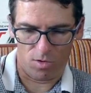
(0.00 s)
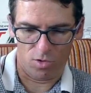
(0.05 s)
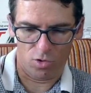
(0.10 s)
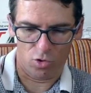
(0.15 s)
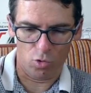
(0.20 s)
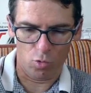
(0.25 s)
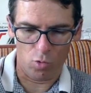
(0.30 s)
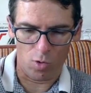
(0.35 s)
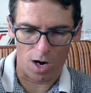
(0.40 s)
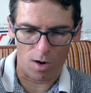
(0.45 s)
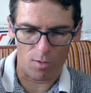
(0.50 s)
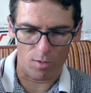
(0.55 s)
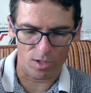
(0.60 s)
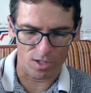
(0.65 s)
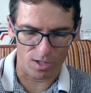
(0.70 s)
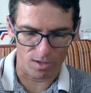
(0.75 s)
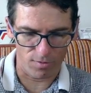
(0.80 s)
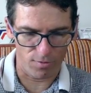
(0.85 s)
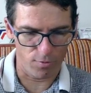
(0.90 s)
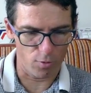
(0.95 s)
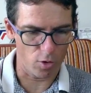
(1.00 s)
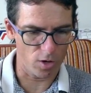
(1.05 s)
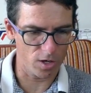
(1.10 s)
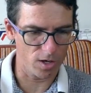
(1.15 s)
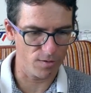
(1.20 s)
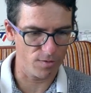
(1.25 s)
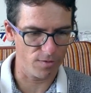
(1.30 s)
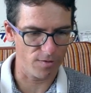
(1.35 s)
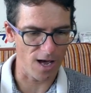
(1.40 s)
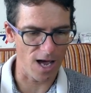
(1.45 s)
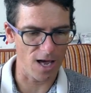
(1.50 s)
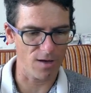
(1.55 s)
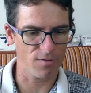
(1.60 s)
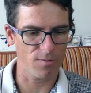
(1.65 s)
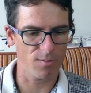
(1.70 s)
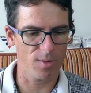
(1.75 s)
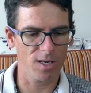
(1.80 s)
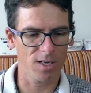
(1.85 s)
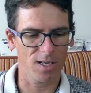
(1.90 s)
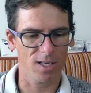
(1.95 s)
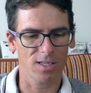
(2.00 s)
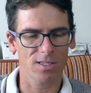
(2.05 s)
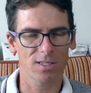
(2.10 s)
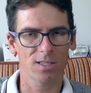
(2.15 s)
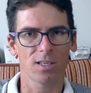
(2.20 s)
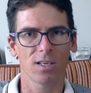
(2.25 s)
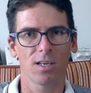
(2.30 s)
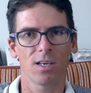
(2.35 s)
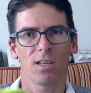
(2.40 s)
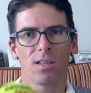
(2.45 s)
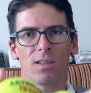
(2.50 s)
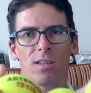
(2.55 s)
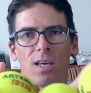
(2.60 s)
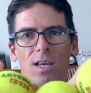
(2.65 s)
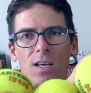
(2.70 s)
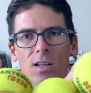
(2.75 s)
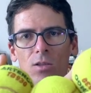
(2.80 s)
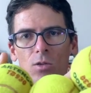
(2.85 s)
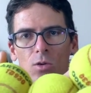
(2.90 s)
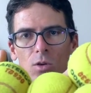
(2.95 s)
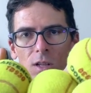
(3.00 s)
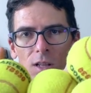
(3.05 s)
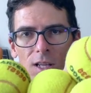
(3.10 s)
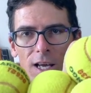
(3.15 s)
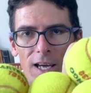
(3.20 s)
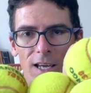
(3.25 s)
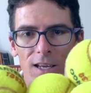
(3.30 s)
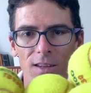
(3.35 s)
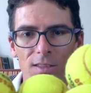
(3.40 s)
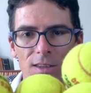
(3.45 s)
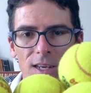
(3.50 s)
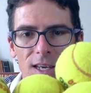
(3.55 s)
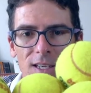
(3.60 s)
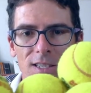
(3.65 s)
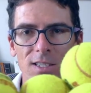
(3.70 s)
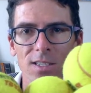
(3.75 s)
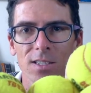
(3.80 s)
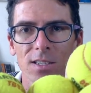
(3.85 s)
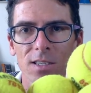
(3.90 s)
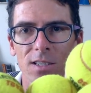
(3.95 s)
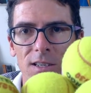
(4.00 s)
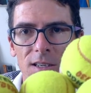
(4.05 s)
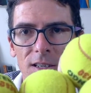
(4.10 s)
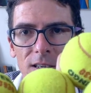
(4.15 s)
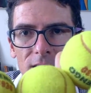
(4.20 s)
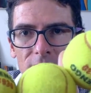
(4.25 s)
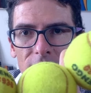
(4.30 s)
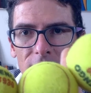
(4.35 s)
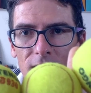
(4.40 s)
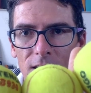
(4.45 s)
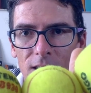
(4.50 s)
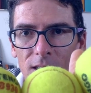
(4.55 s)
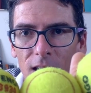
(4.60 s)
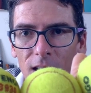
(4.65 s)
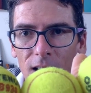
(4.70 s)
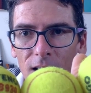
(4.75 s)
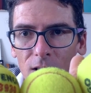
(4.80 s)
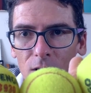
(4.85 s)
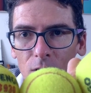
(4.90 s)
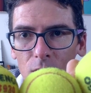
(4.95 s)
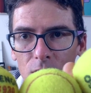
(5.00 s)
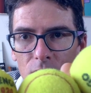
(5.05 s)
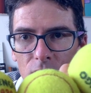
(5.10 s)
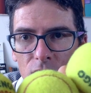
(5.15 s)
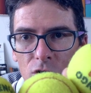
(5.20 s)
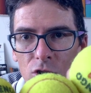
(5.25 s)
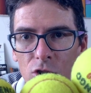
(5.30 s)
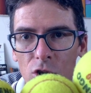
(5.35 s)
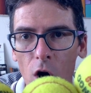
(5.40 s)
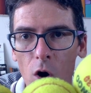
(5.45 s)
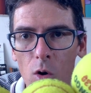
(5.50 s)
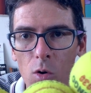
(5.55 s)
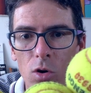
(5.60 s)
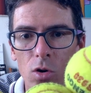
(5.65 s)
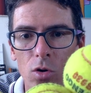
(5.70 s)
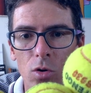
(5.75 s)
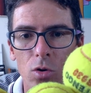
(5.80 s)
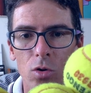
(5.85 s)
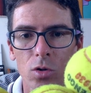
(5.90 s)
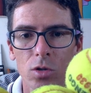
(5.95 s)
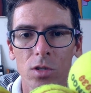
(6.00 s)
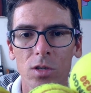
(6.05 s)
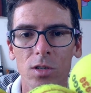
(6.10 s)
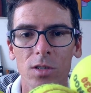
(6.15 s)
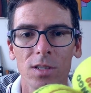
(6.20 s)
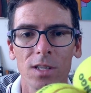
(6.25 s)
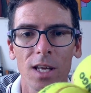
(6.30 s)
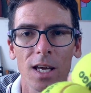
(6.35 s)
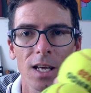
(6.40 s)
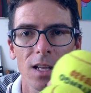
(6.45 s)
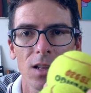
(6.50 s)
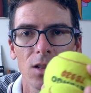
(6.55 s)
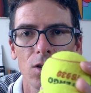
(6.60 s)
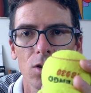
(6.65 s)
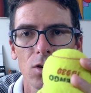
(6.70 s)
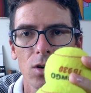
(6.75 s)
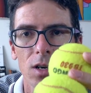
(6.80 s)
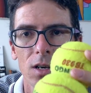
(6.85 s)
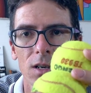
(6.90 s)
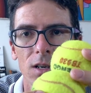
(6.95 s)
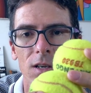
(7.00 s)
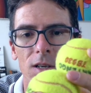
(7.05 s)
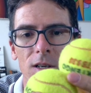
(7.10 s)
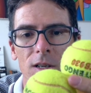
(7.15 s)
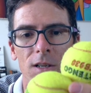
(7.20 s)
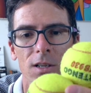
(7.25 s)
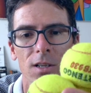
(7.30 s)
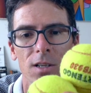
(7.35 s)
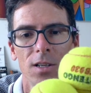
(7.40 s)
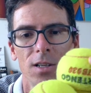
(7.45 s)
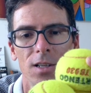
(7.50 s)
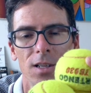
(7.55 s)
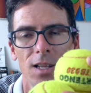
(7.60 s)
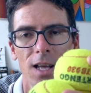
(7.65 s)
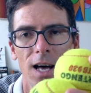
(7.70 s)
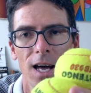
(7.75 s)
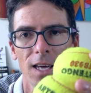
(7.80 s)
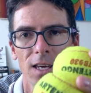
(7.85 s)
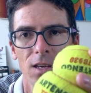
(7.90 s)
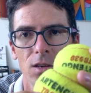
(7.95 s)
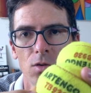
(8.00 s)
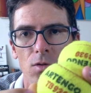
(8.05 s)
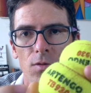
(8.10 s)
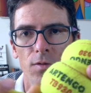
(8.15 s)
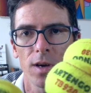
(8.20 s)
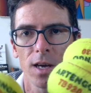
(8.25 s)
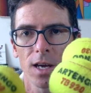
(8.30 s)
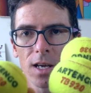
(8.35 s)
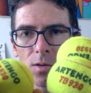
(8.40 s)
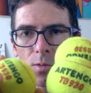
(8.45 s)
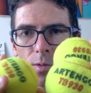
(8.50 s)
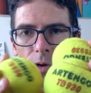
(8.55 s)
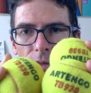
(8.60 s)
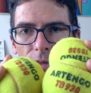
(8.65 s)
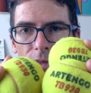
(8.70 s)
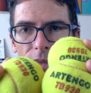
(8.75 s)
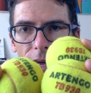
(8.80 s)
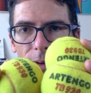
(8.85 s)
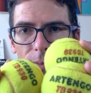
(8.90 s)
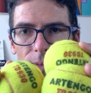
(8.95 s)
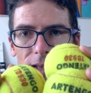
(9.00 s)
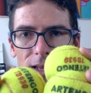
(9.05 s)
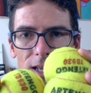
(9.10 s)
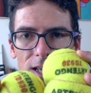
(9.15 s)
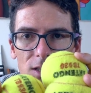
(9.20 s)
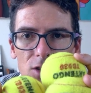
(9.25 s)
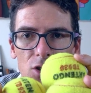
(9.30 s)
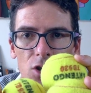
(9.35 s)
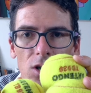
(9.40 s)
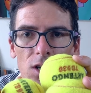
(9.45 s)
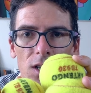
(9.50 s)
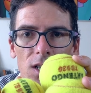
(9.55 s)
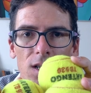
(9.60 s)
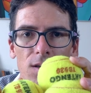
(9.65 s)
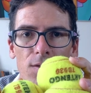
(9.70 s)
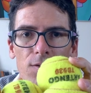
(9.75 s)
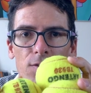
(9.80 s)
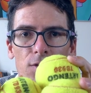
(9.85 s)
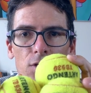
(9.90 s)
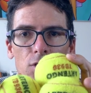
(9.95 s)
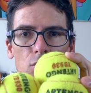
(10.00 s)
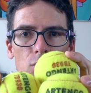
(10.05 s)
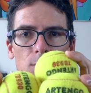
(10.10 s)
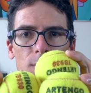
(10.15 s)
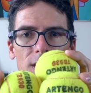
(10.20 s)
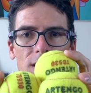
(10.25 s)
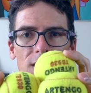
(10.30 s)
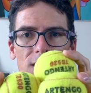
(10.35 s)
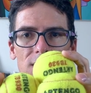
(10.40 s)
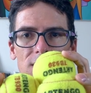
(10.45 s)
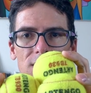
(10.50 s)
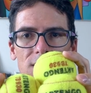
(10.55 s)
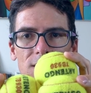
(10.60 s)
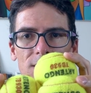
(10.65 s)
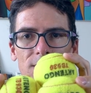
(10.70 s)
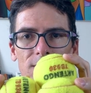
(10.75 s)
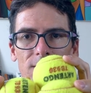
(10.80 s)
2 hours and 45 minutes, they look like this. They look so good. They look like you've hit with them literally a few minutes.